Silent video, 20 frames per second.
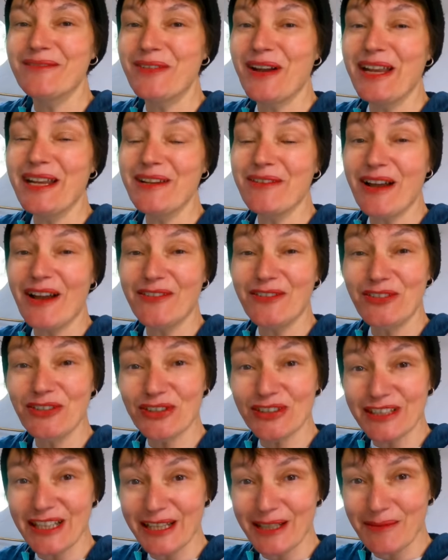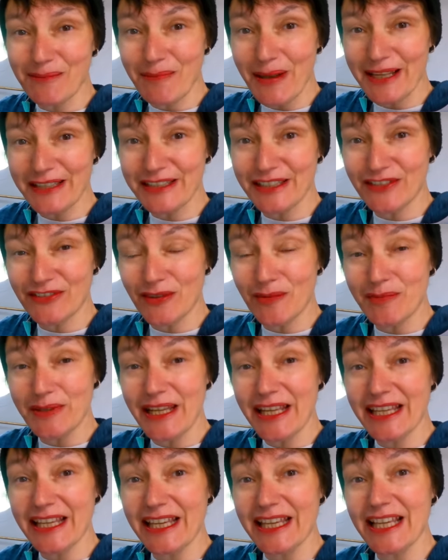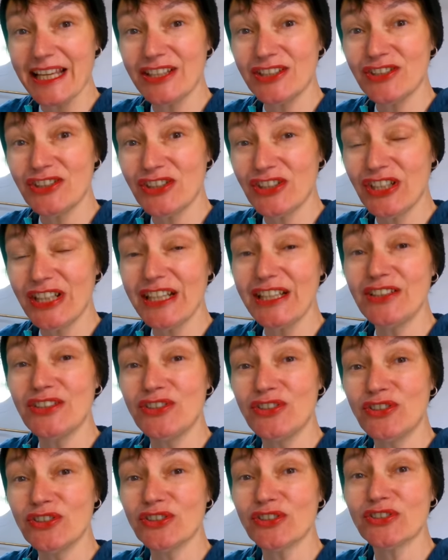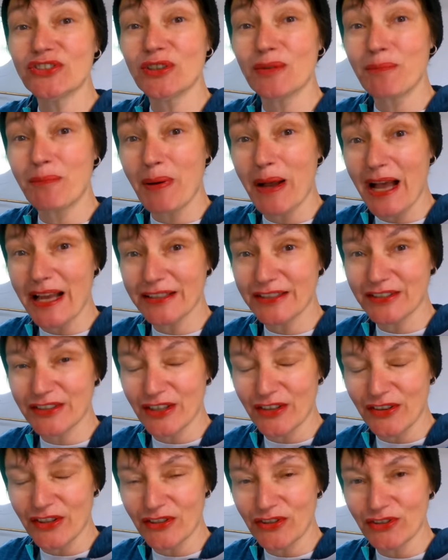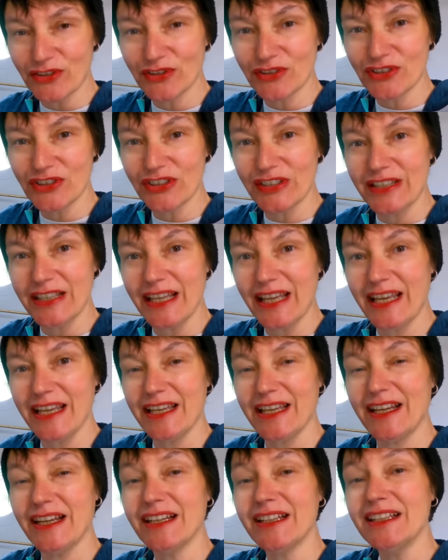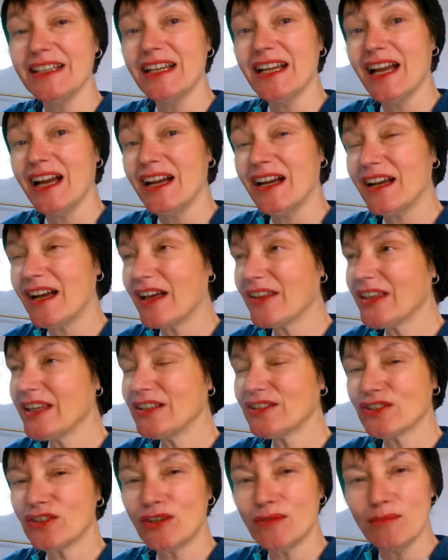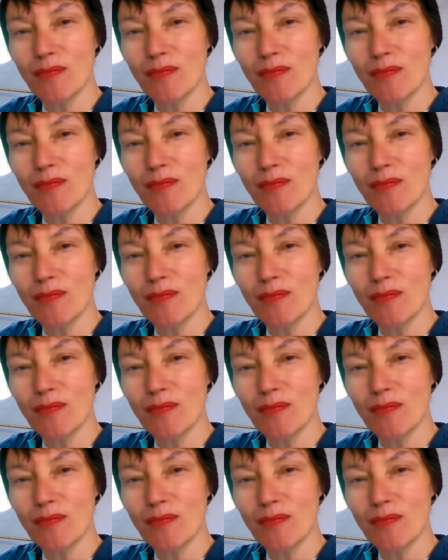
anyway, I've just had a message from Nikki and she's just past the junction here. I think it's called